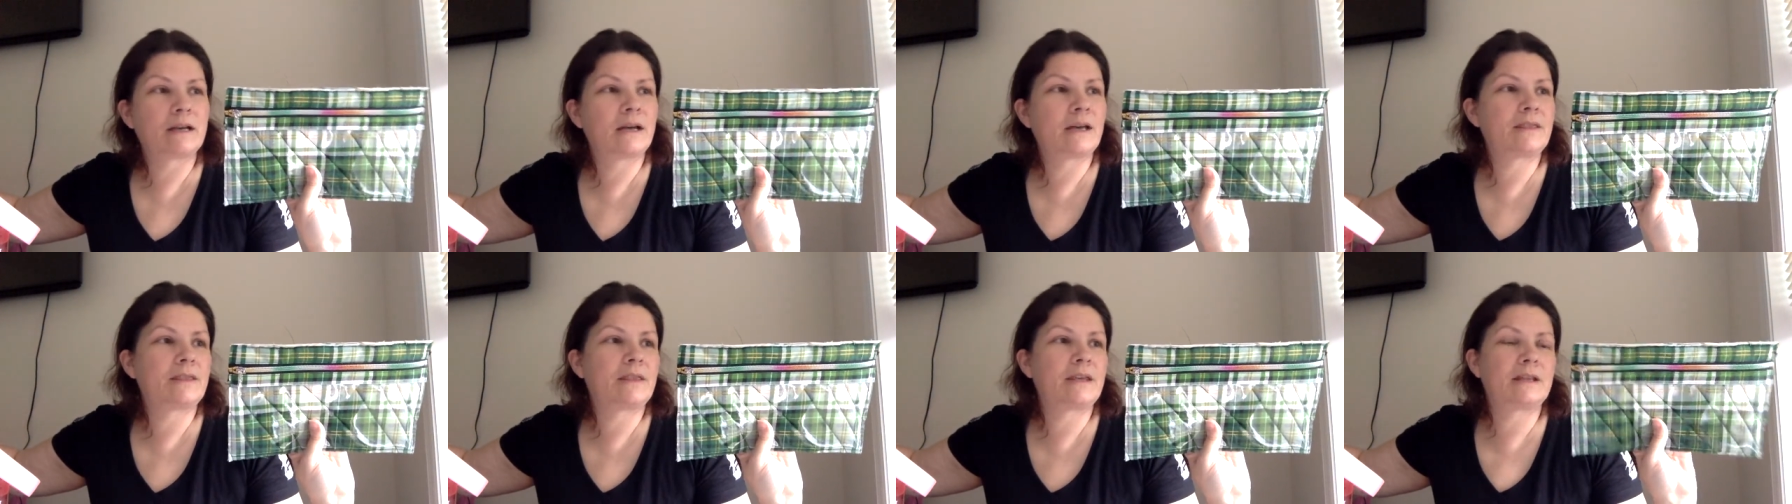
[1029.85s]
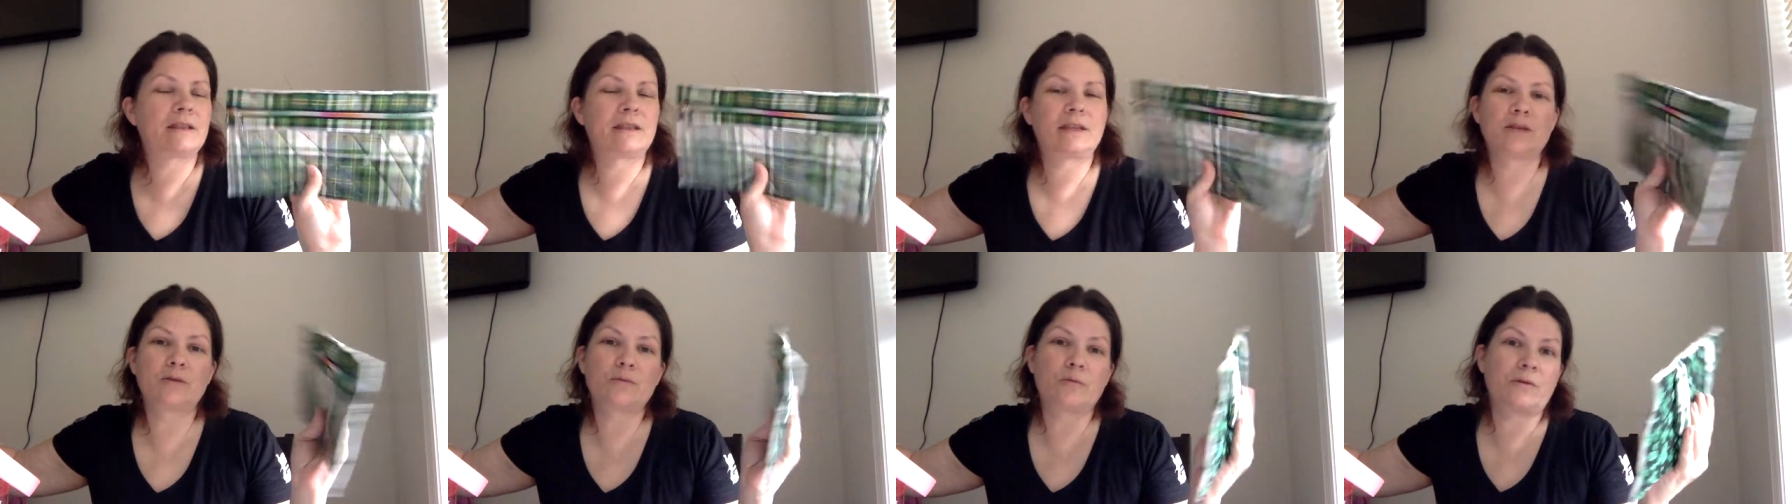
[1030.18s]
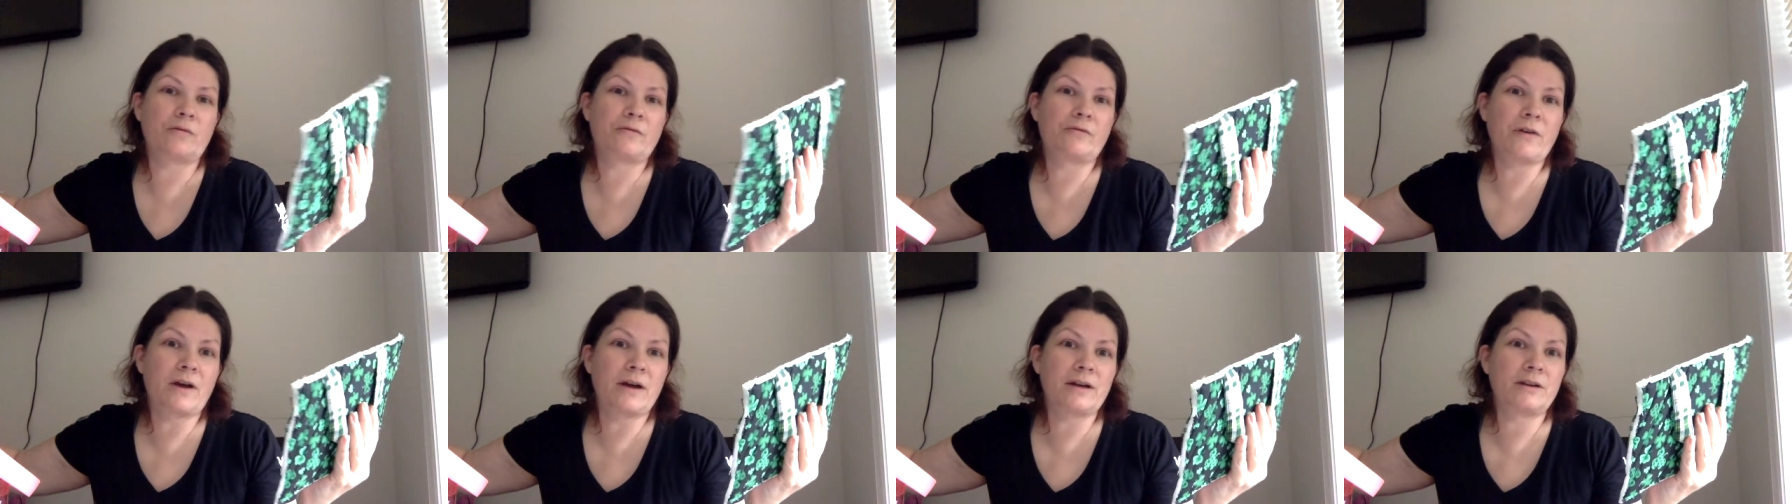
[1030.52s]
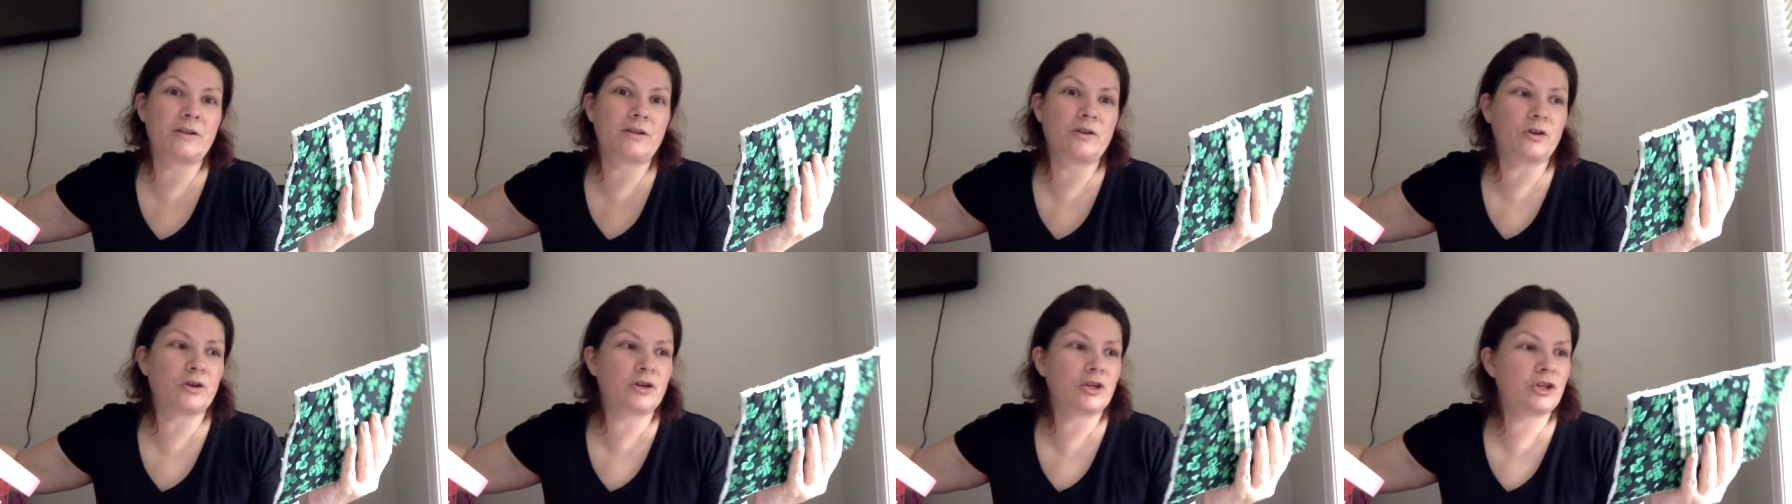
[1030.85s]
I think these were fun
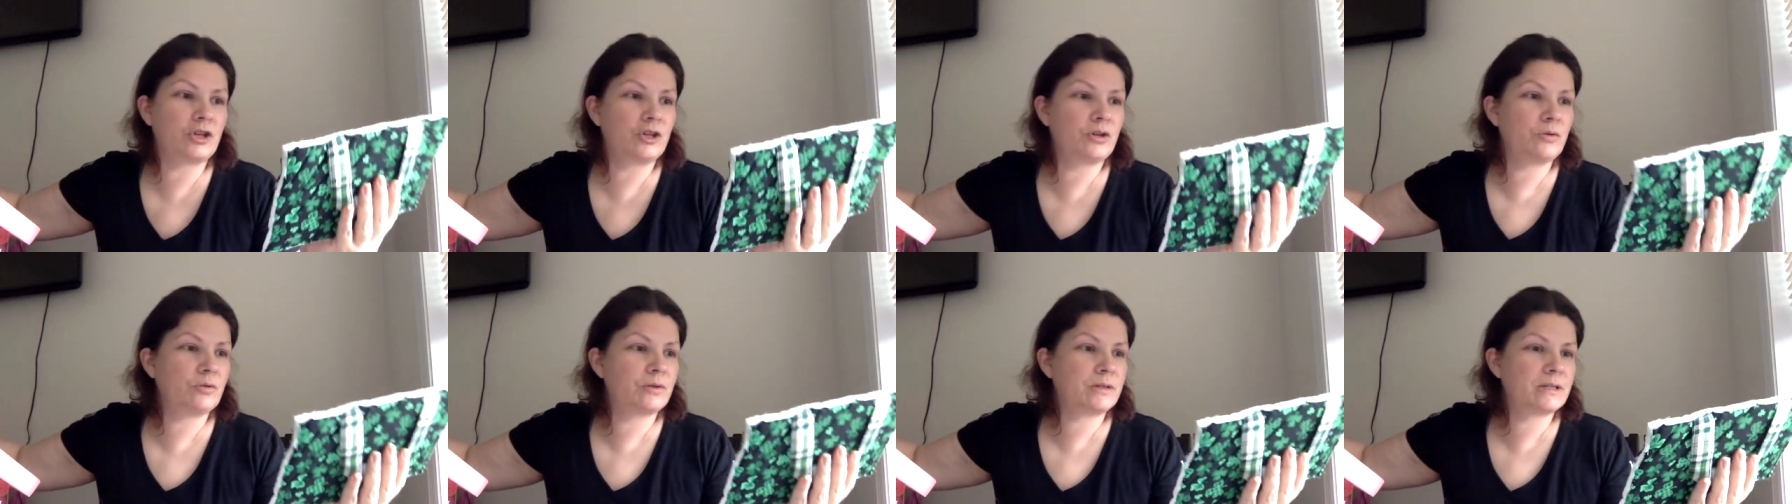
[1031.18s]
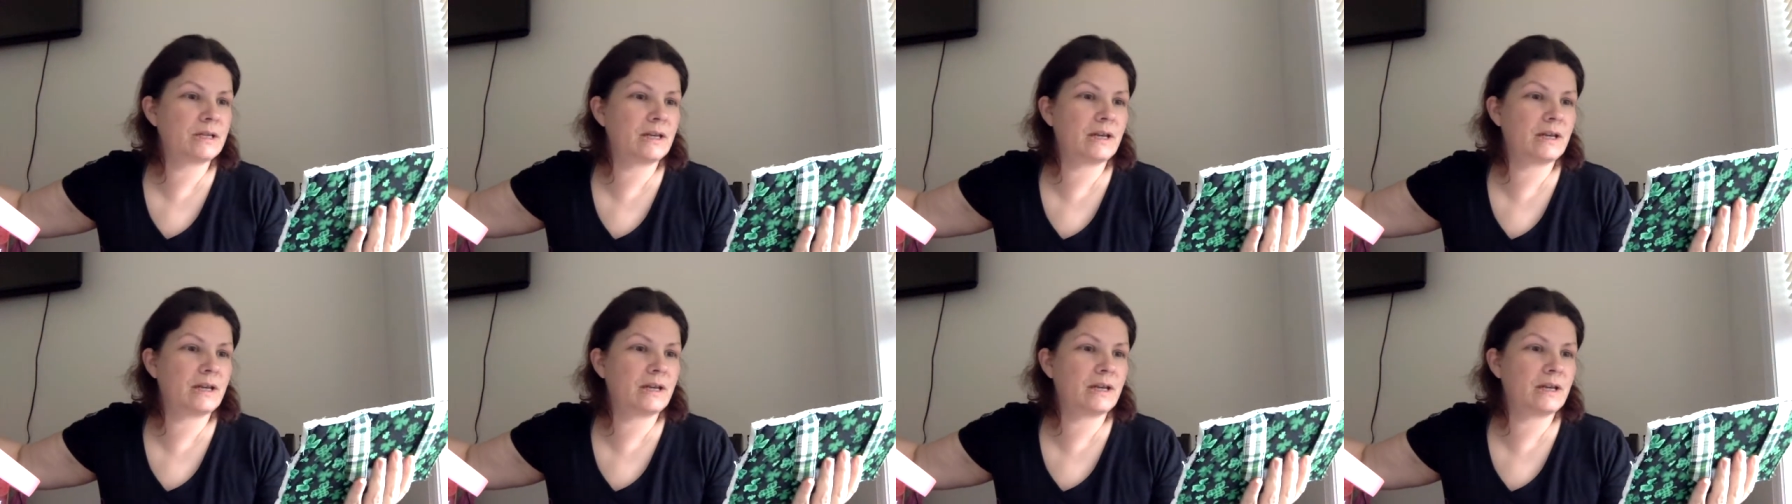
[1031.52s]
and they're cute,